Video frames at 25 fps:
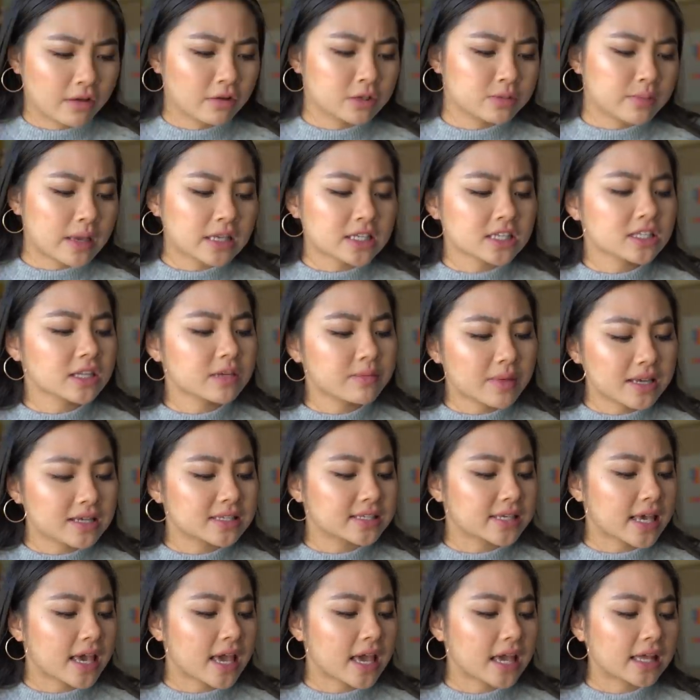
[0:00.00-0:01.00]
It was basically me
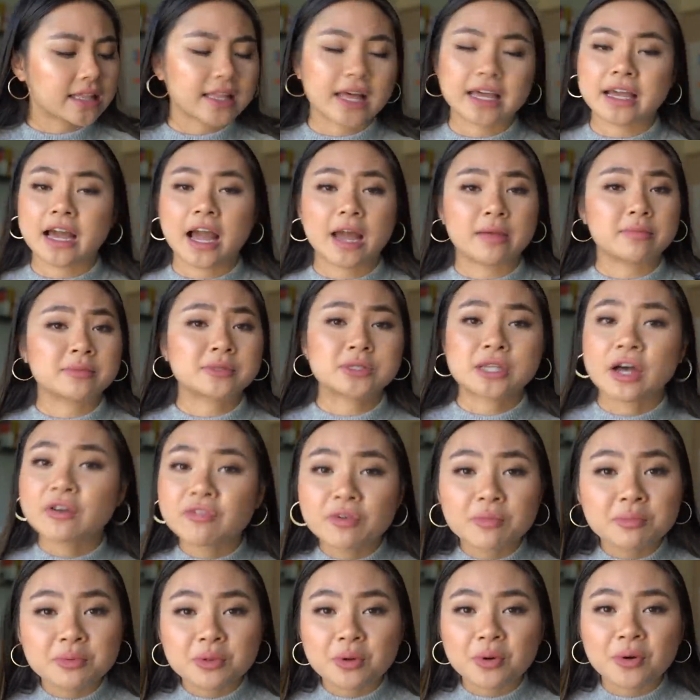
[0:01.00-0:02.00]
saying like, I'm
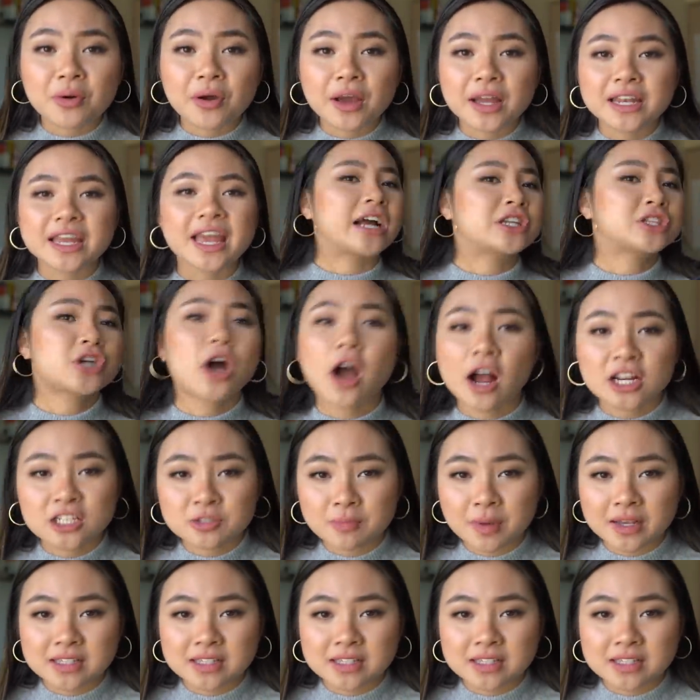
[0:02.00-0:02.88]
self-employed, I talk to